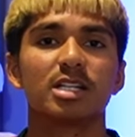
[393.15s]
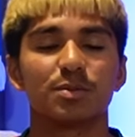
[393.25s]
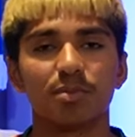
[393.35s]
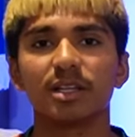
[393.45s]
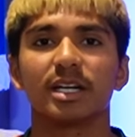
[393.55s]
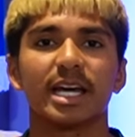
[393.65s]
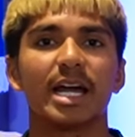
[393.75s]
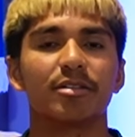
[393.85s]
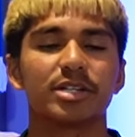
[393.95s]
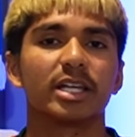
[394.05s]
Spring the
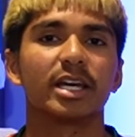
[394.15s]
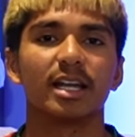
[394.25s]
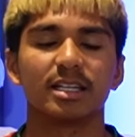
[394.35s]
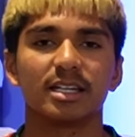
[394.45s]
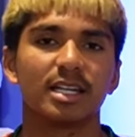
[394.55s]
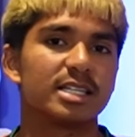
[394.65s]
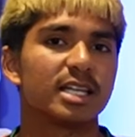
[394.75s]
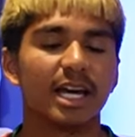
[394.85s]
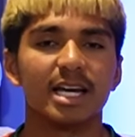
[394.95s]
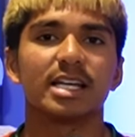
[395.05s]
counter-attack. You get
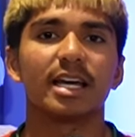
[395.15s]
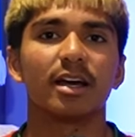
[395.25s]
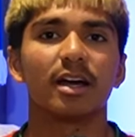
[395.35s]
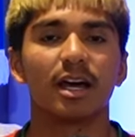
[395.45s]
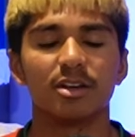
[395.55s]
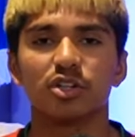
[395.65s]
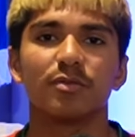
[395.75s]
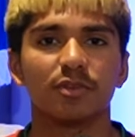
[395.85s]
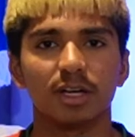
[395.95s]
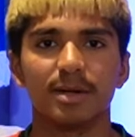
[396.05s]
Elise, Eze and
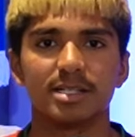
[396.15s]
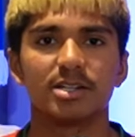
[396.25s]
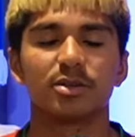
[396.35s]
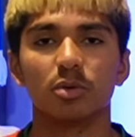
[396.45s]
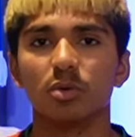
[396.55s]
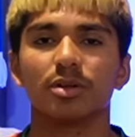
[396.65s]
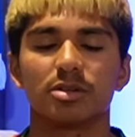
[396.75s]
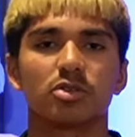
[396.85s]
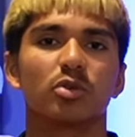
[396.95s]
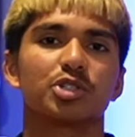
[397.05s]
Jean-Philippe Mateta all on
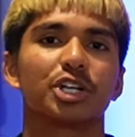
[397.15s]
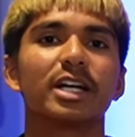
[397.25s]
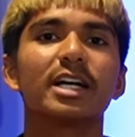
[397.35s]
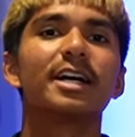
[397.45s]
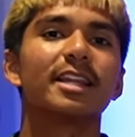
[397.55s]
the score sheet.